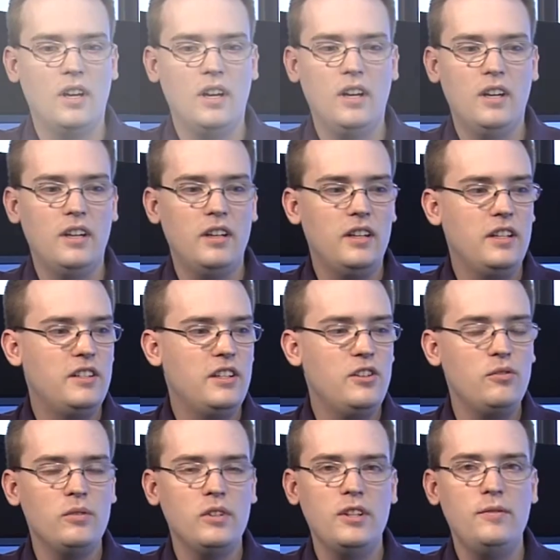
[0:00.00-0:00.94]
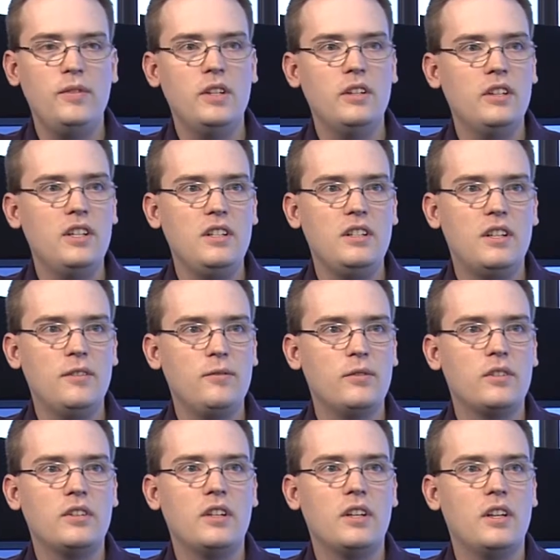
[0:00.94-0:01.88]
Uh, it didn't really feel any
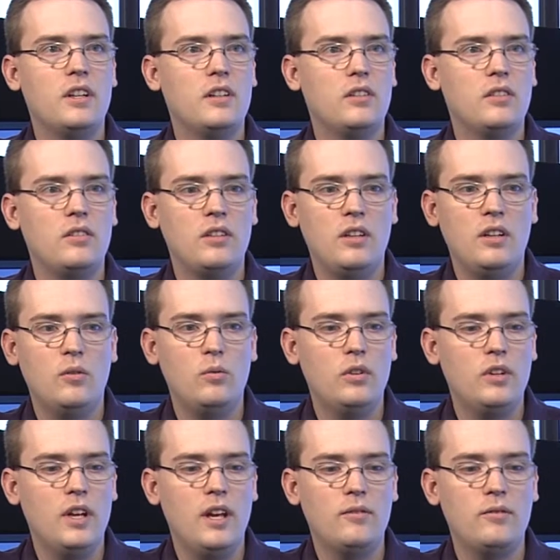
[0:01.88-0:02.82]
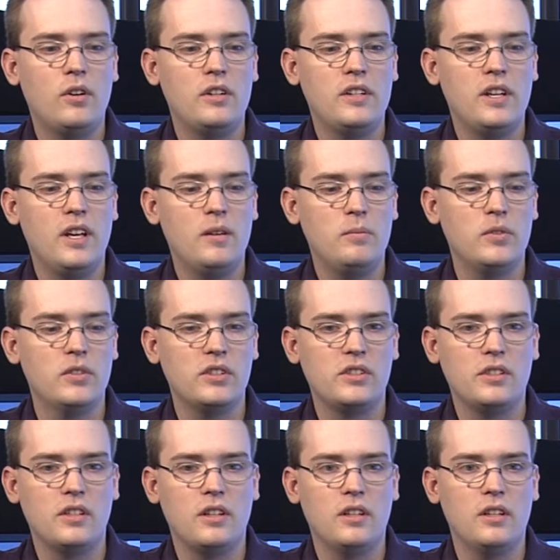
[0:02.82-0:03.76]
different than it would have on
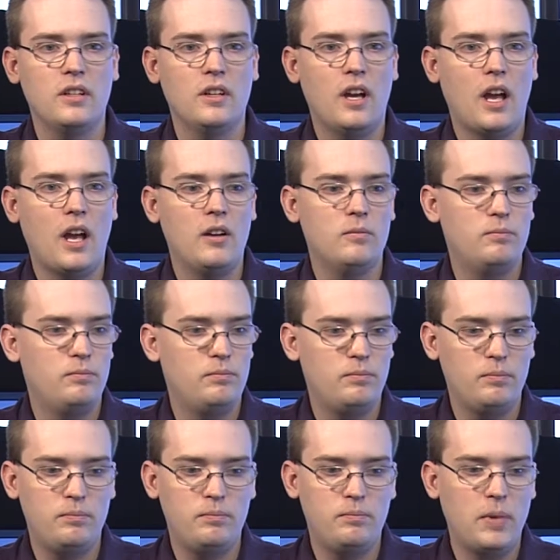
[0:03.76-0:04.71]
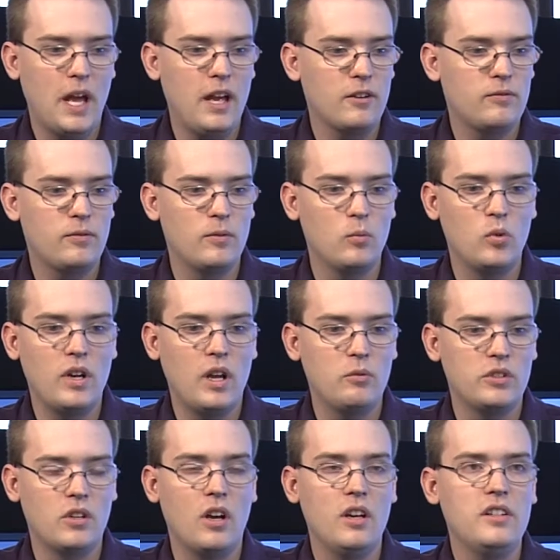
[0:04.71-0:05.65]
campus. Uh, I back from when I
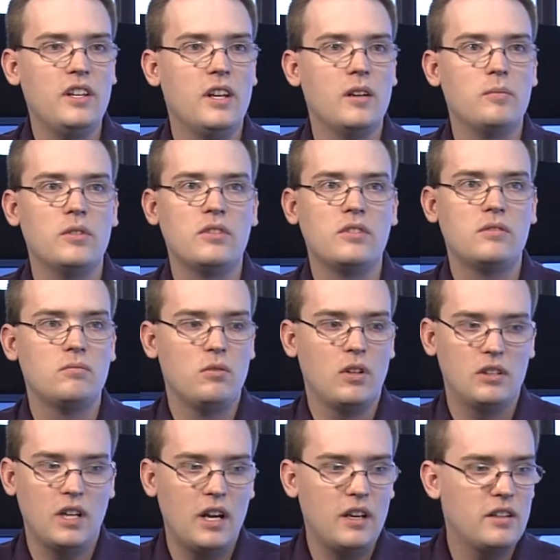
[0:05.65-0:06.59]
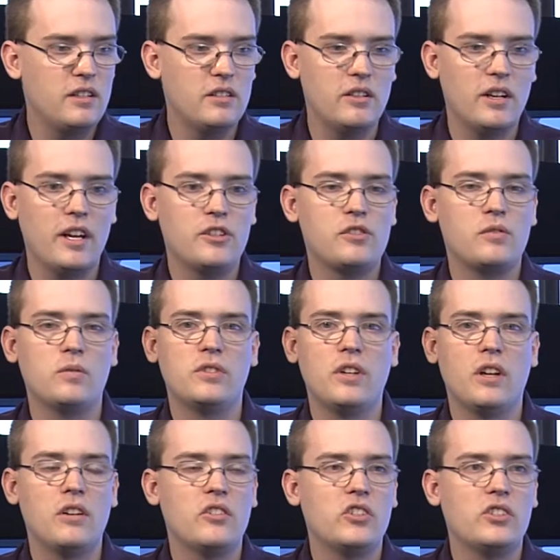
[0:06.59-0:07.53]
was on campus, a lot of the interaction was
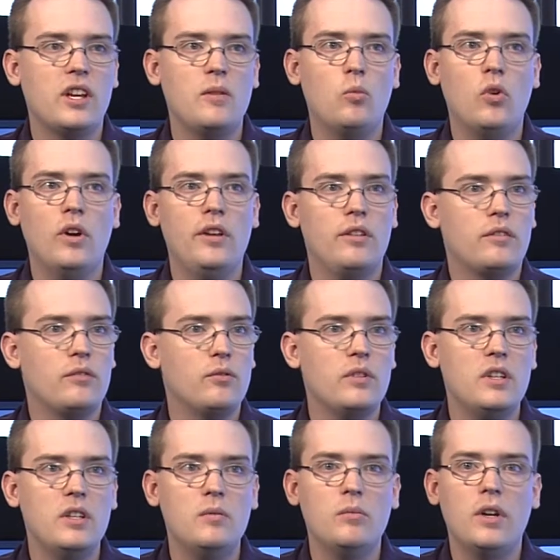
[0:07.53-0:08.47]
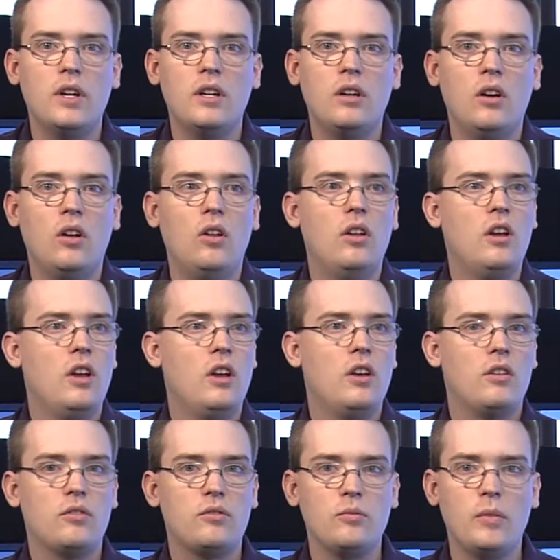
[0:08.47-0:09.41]
done in the same way, through email,
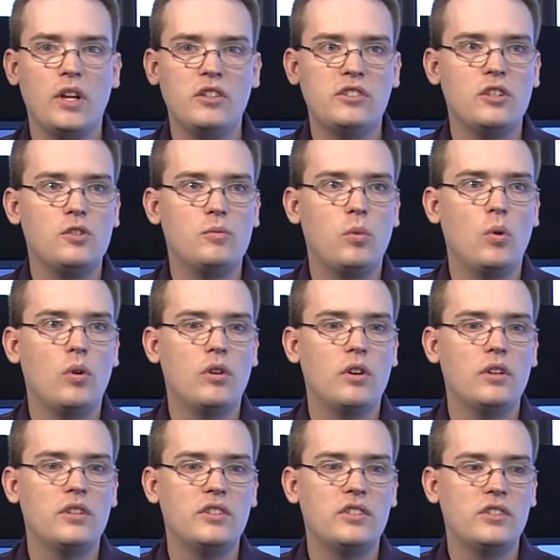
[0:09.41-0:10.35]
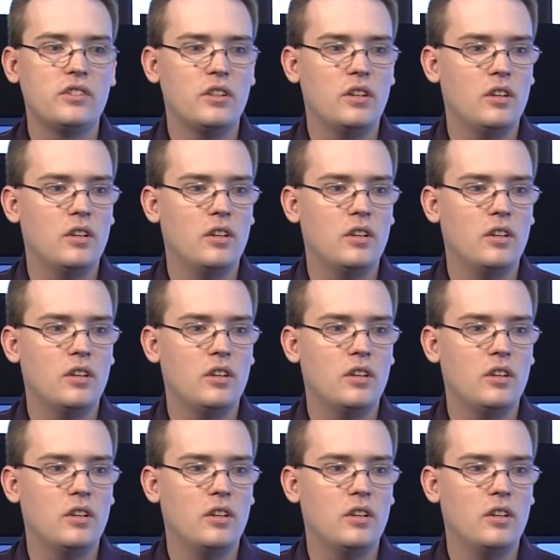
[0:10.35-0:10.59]
through message boards.